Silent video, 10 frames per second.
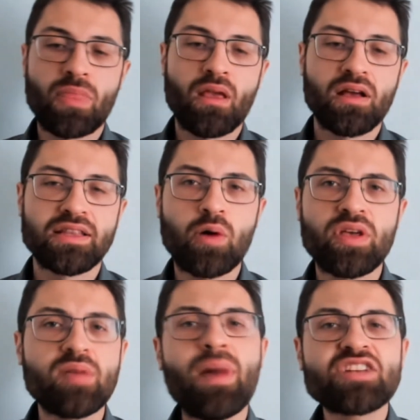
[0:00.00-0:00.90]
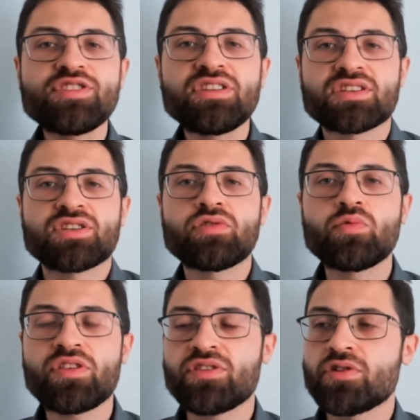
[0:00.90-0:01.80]
Now imagine this, you're
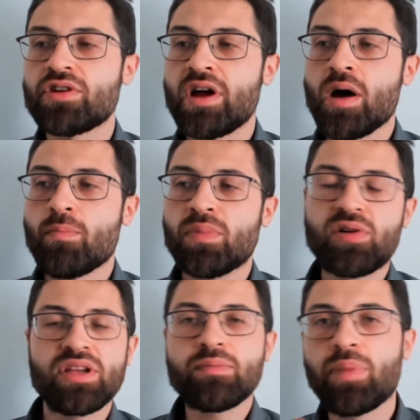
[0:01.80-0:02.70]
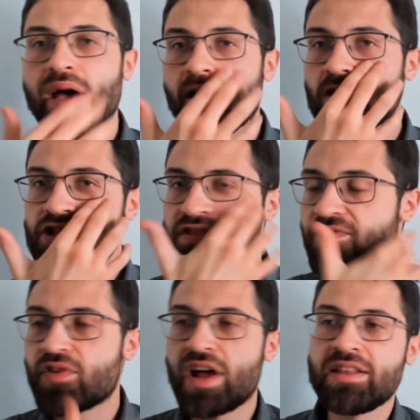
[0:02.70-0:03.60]
with your marine biologist
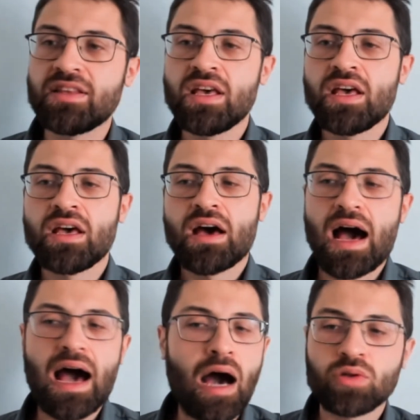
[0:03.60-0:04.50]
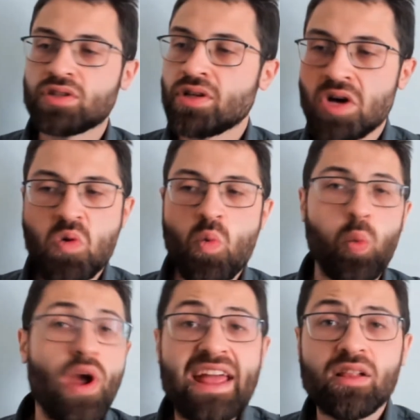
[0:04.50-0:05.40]
friend out
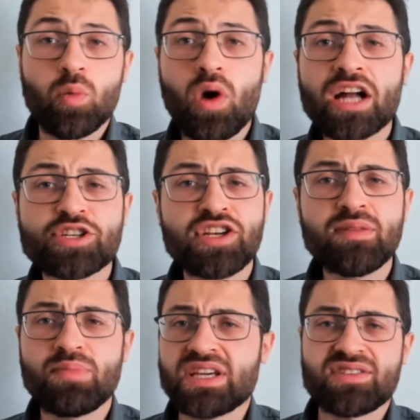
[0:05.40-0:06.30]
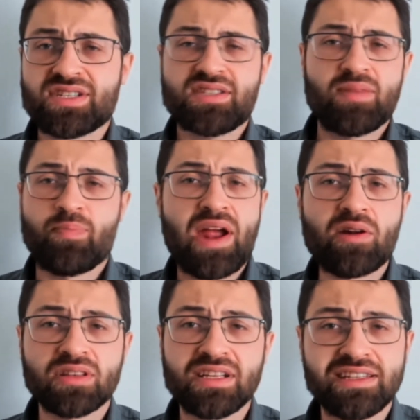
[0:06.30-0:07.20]
whale watching, because
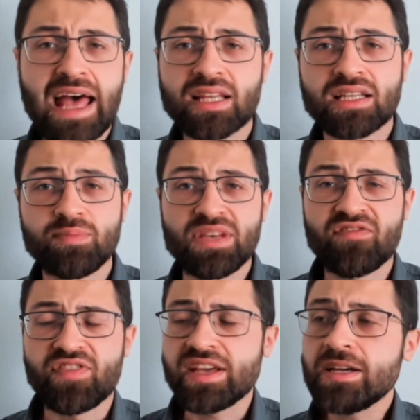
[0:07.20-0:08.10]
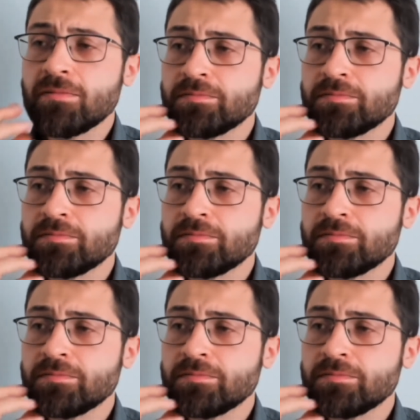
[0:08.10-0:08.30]
apparently that could be a thing.